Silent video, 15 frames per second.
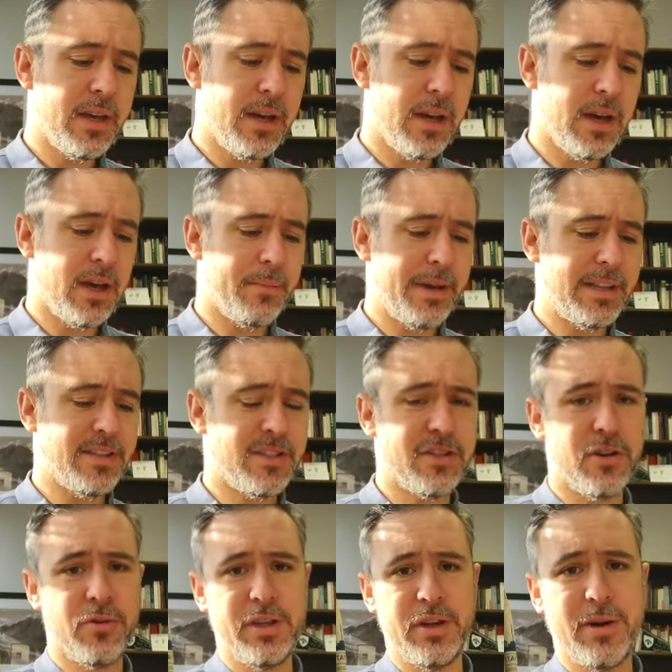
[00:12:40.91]
Um, and
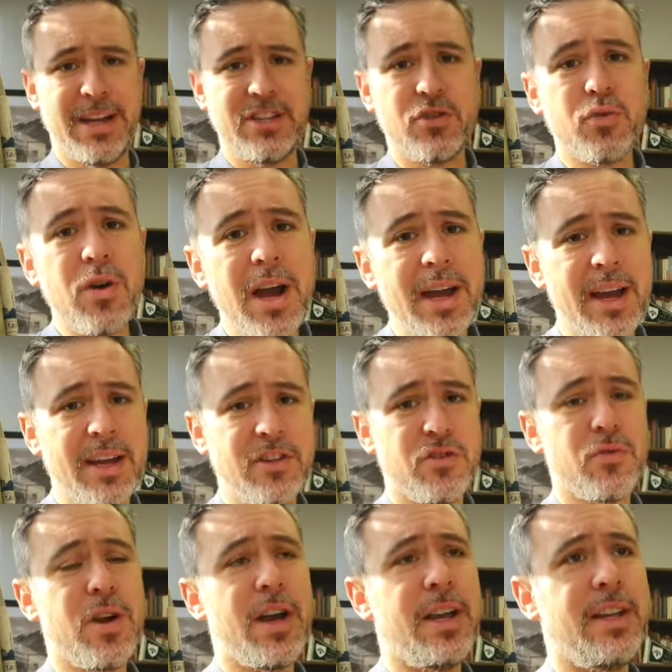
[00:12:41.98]
so, you know, I try I
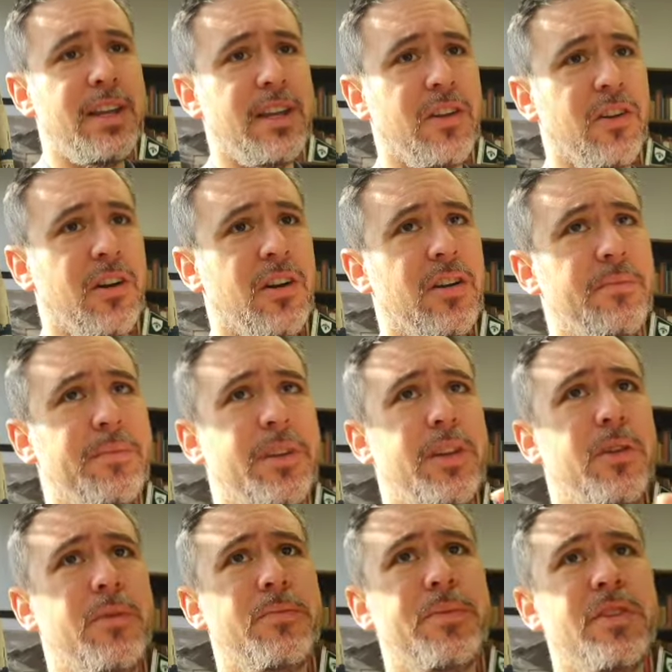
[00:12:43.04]
tried in our, you
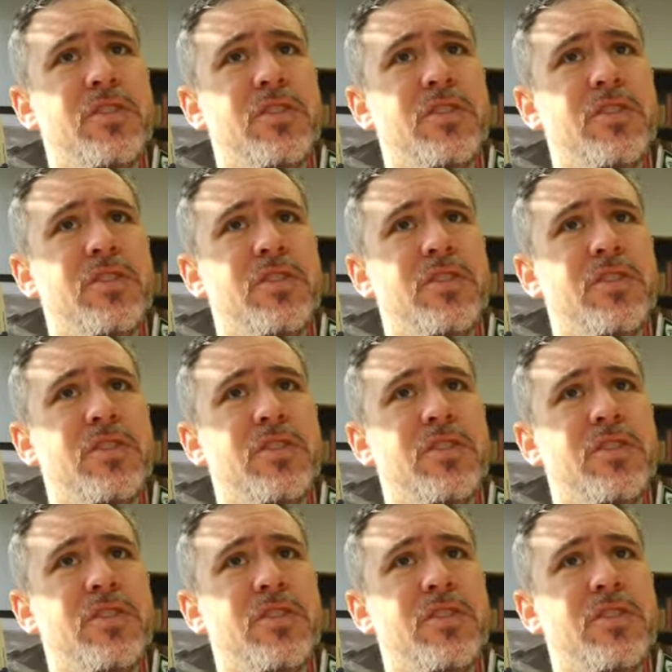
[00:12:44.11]
know,